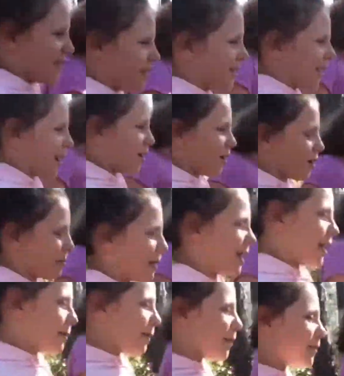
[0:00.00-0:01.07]
to take all the peanut
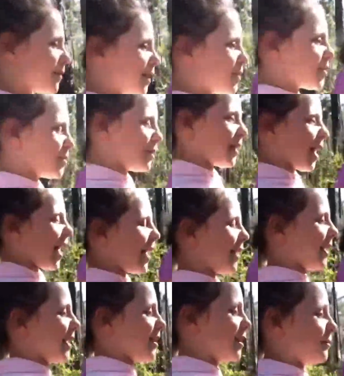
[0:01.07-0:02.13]
butter, and then she went hiding
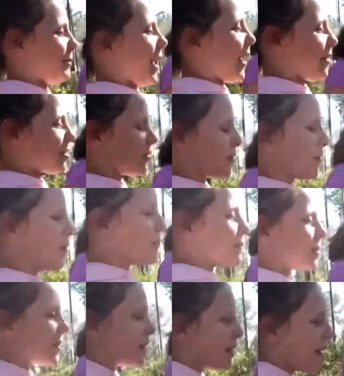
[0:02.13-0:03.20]
in the bathroom,
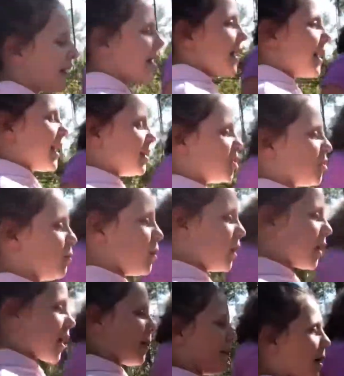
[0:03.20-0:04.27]
and she wouldn't
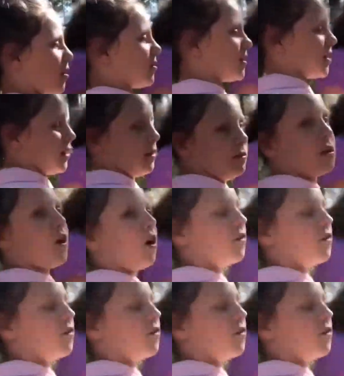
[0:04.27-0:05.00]
come out until it was all